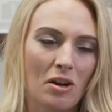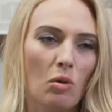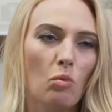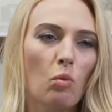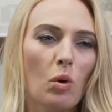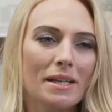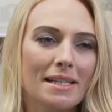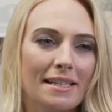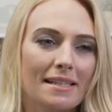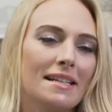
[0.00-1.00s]
What
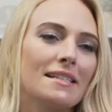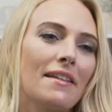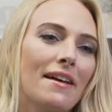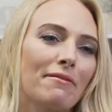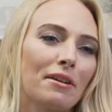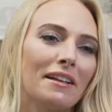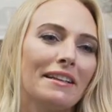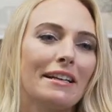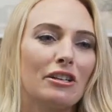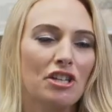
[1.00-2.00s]
is a South
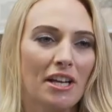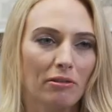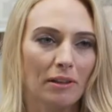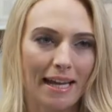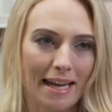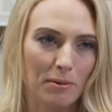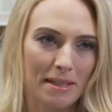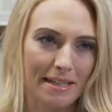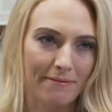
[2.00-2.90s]
African general equity